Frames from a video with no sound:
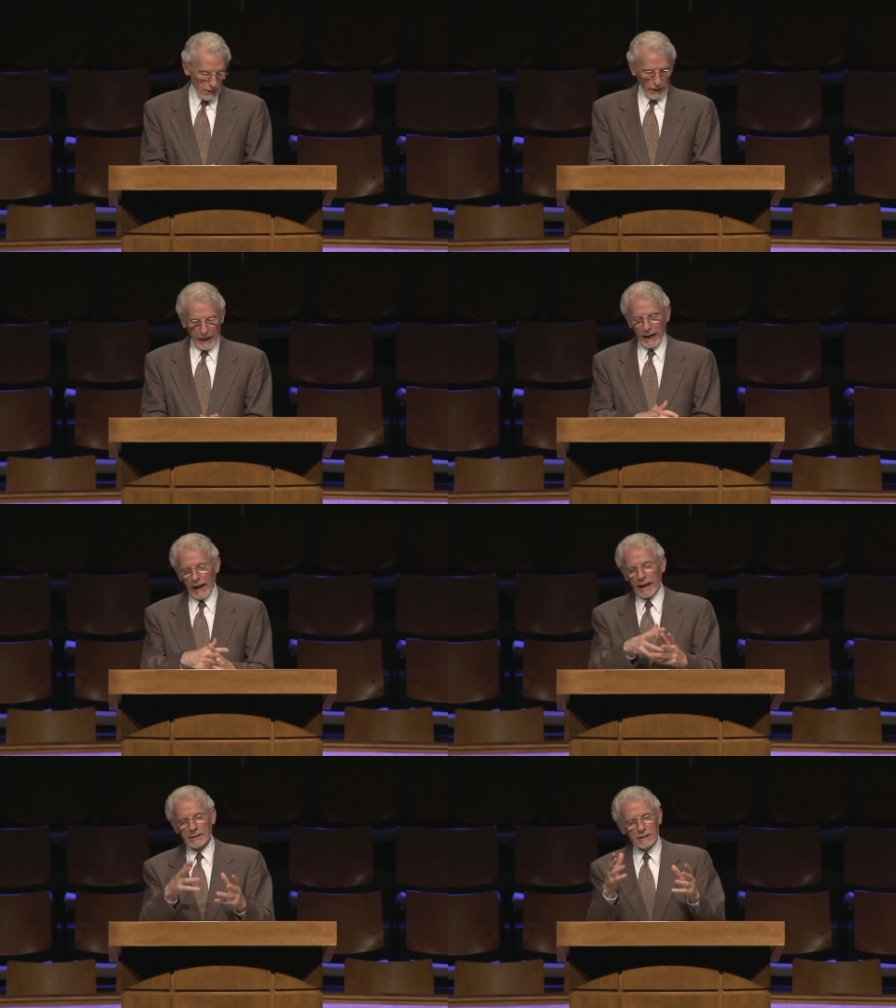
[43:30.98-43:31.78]

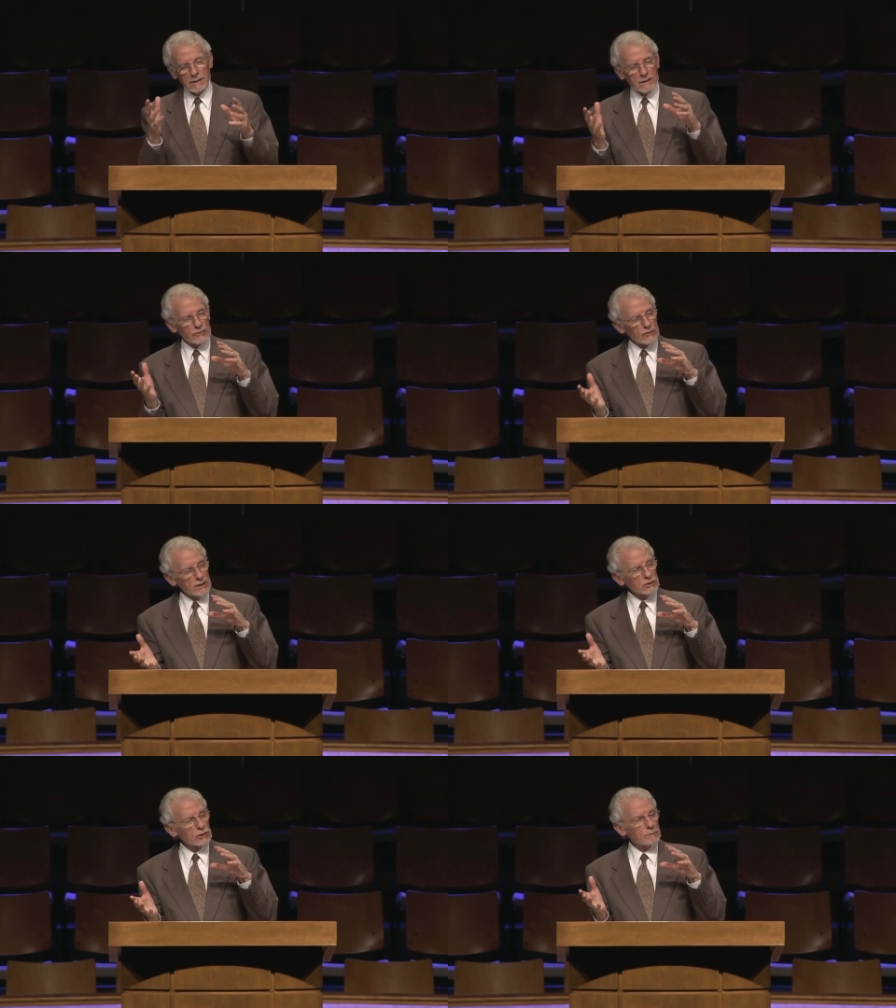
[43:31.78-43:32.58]
and the
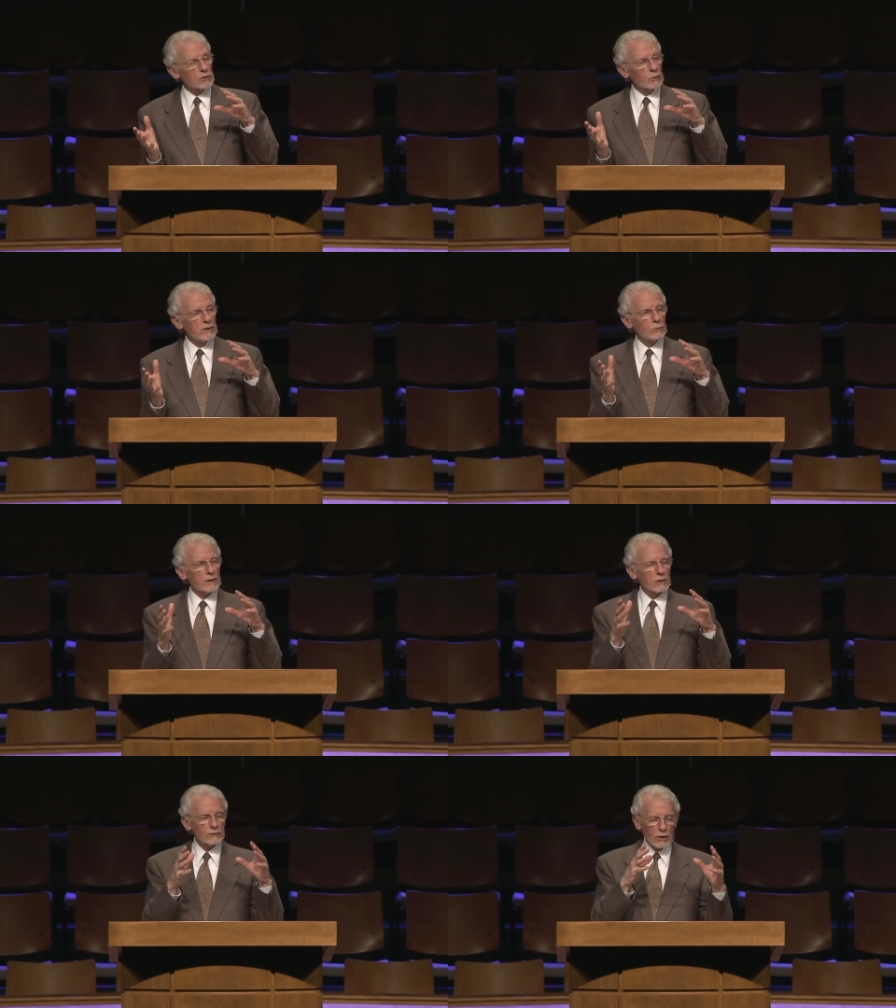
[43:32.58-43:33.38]
distinction between
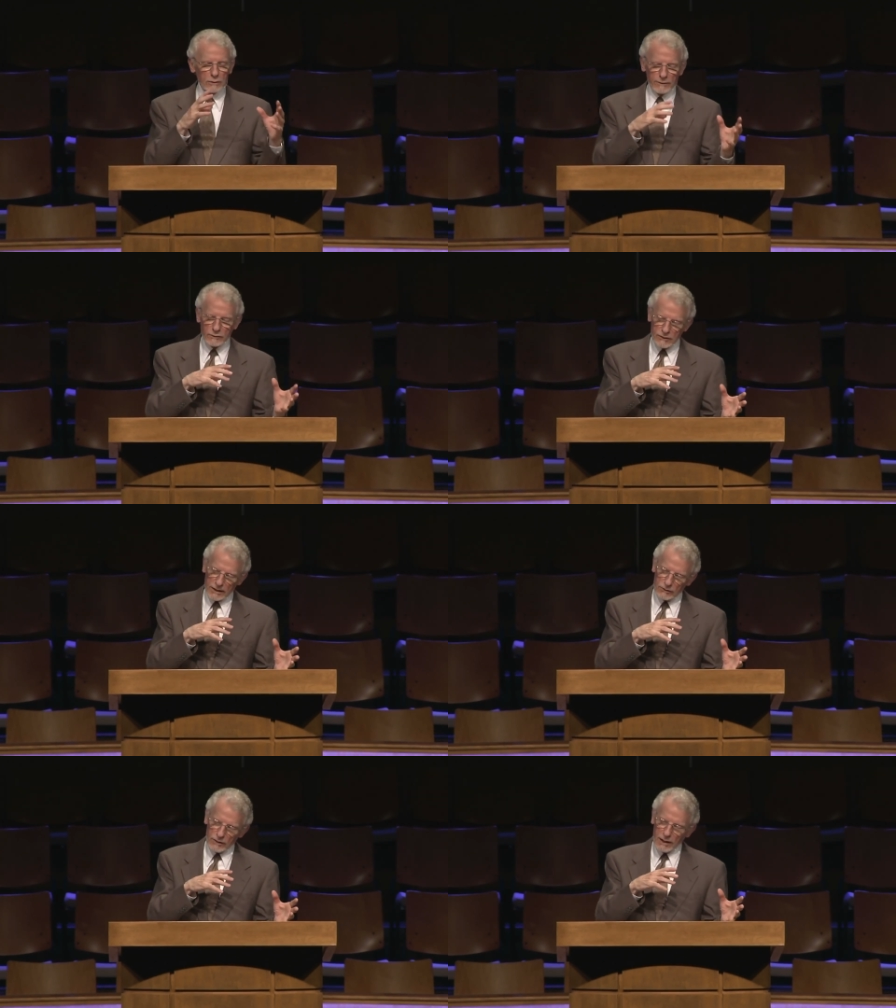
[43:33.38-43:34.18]
widows over
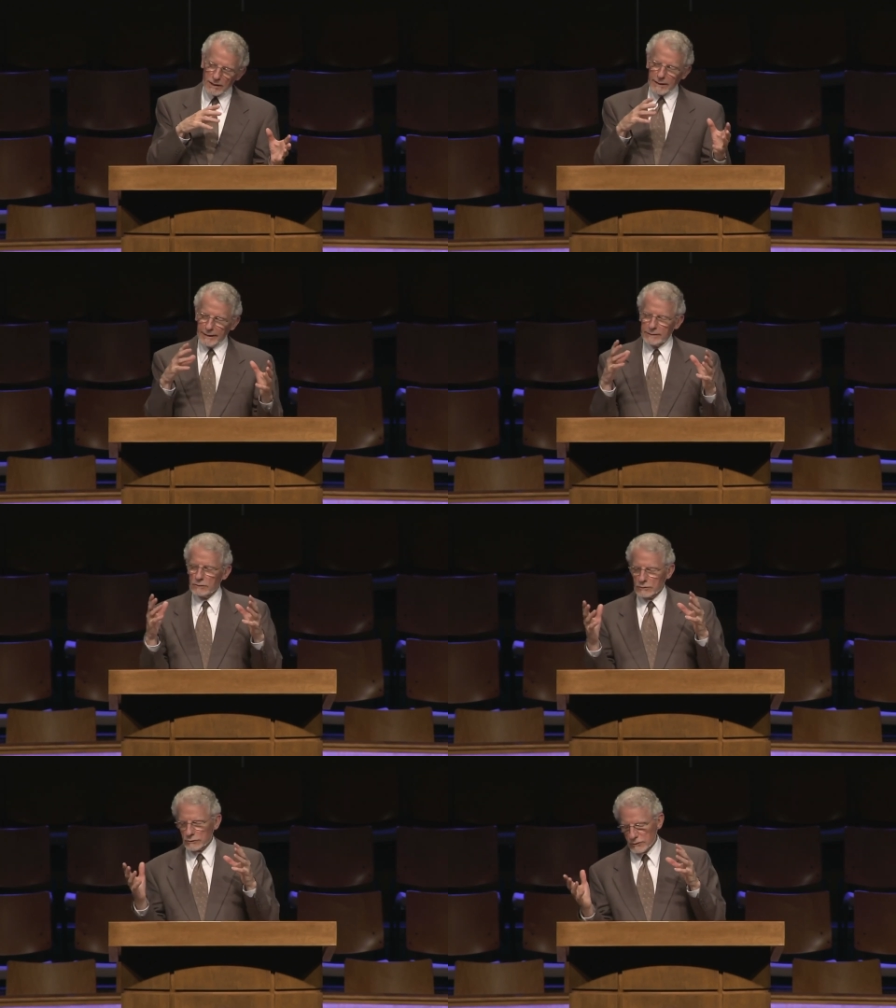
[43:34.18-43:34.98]
60 and
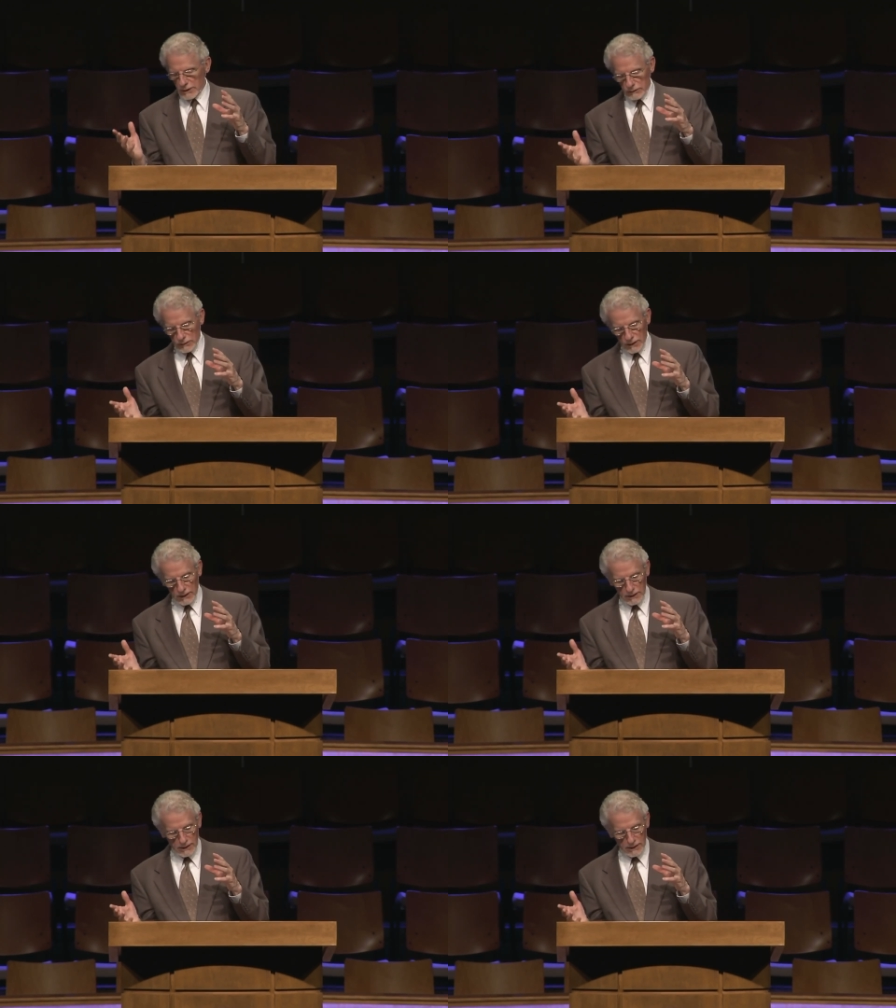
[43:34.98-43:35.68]
under 60